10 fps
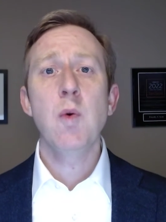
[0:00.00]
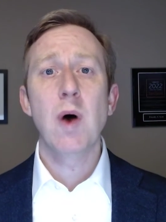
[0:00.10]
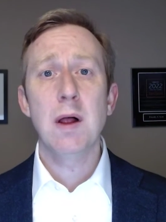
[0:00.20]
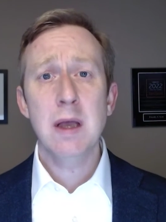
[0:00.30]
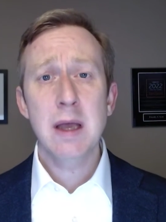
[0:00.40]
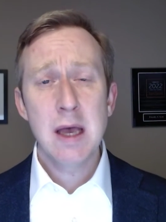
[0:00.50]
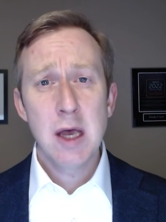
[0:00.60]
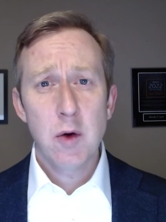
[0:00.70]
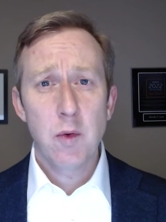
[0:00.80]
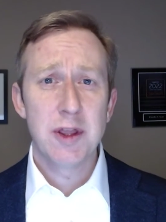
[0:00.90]
Well,
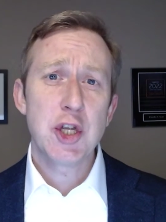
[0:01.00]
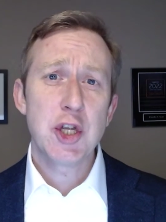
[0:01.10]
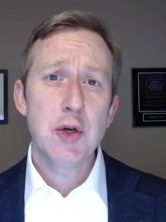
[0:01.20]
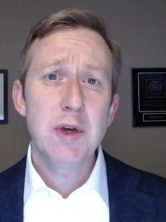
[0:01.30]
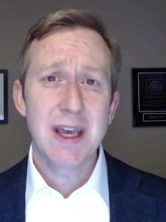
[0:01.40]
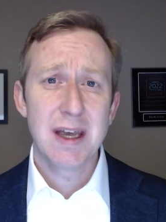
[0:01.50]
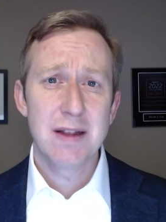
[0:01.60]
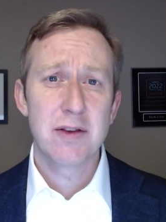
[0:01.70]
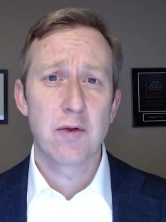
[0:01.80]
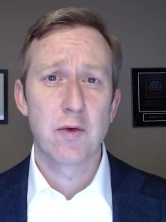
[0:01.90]
when the 2
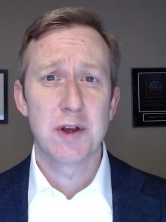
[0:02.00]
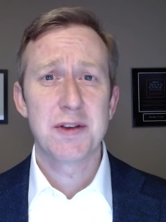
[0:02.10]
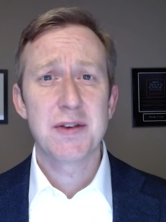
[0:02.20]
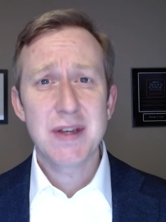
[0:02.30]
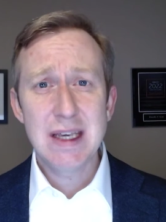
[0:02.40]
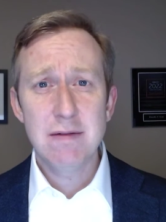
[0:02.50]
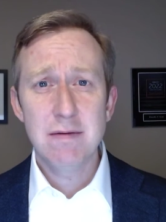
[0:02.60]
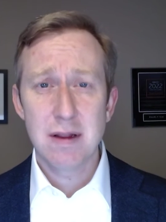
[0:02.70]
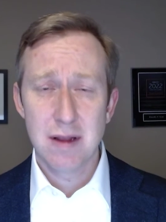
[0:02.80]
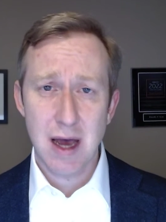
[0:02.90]
kids
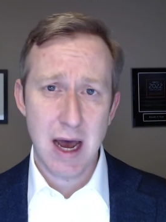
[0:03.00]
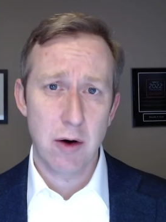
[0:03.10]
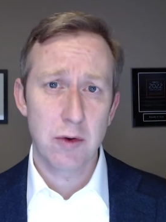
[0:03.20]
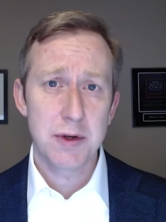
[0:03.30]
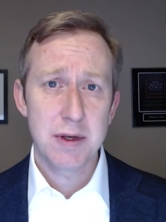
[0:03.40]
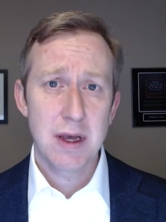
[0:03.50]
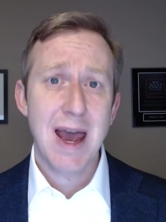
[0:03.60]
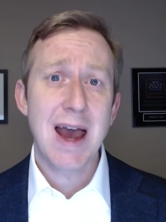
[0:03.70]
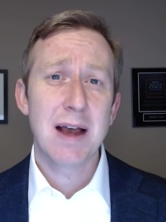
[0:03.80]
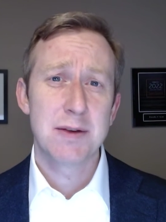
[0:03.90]
receive the house
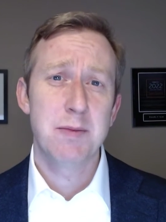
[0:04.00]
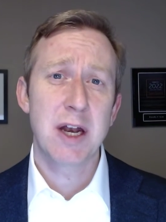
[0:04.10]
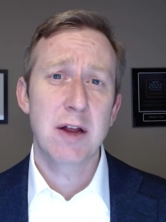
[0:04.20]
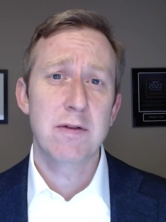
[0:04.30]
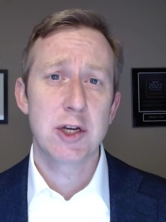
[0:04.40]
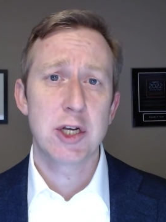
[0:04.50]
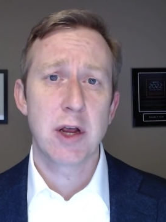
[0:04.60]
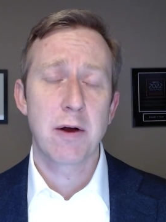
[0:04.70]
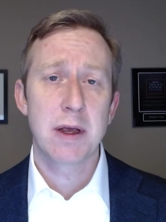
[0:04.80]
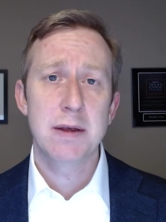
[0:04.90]
as
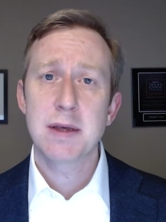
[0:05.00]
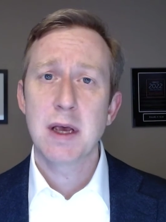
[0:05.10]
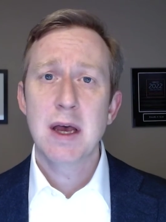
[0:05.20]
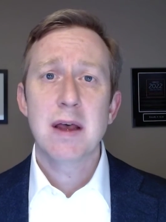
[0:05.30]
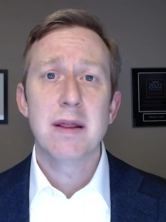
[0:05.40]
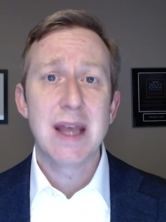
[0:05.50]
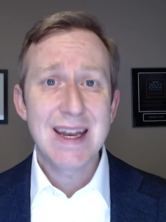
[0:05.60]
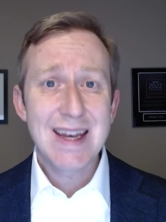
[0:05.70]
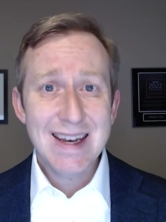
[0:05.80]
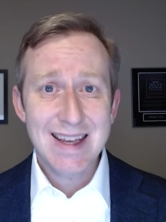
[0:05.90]
beneficiaries,
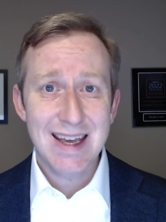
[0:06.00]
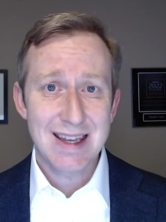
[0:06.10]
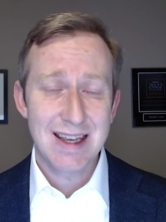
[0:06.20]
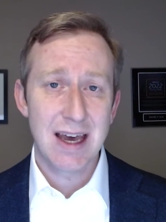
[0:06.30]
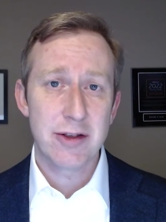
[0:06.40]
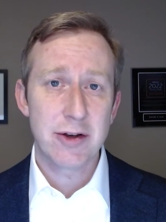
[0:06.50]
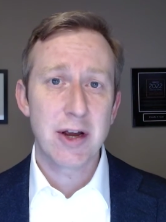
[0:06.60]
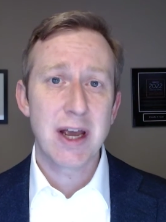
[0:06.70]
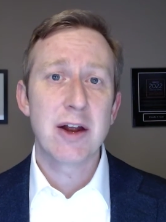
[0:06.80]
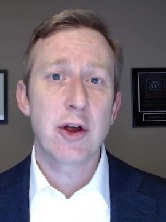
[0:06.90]
they need to get
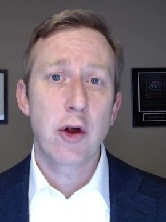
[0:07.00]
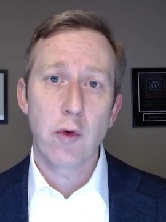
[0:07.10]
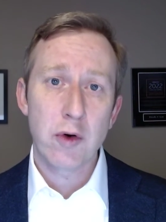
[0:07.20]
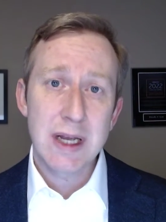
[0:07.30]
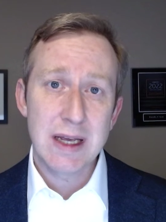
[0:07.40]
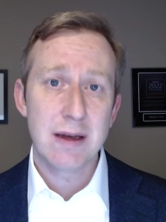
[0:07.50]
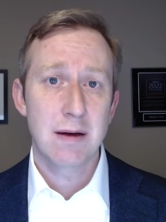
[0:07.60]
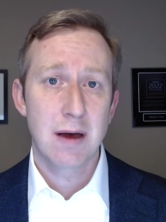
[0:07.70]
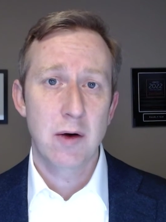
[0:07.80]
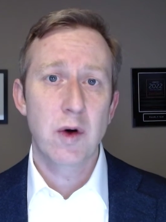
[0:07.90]
together and agree
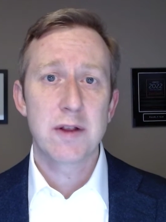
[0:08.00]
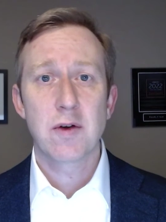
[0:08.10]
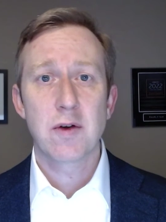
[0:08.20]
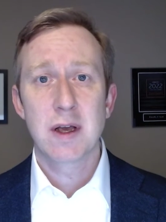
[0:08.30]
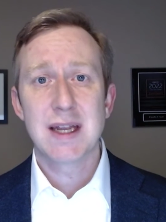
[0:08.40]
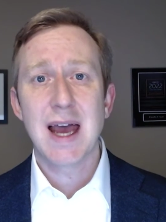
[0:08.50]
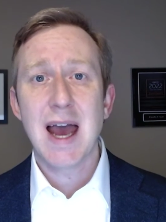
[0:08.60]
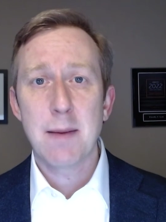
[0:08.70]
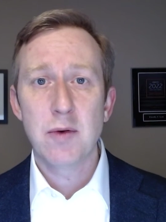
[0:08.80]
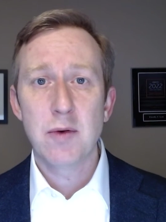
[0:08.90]
on what's going to
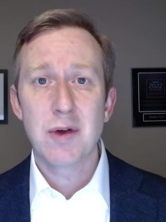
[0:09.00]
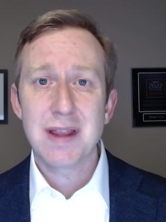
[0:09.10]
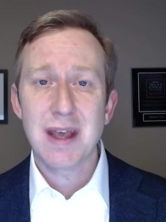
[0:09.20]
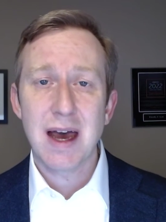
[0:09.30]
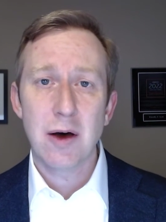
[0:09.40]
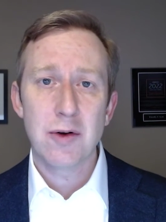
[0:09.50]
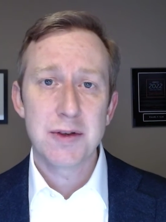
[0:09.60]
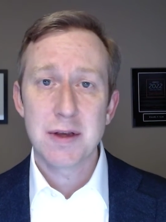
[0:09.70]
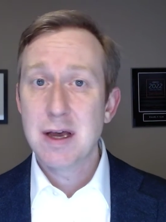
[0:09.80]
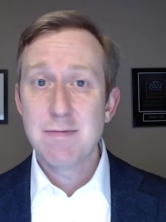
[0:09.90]
happen with the
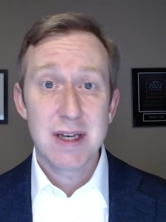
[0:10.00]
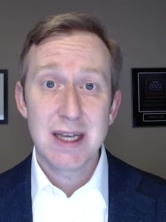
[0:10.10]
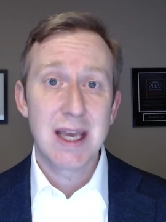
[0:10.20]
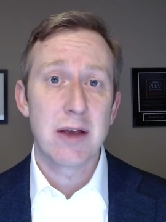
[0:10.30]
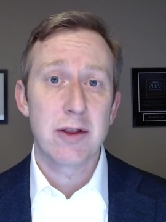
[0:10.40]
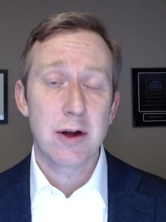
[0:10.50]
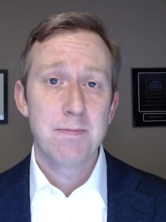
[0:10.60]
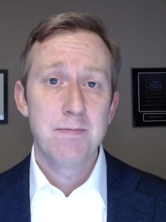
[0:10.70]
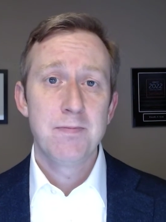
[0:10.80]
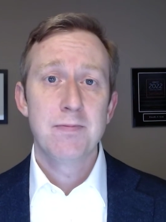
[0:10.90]
house together.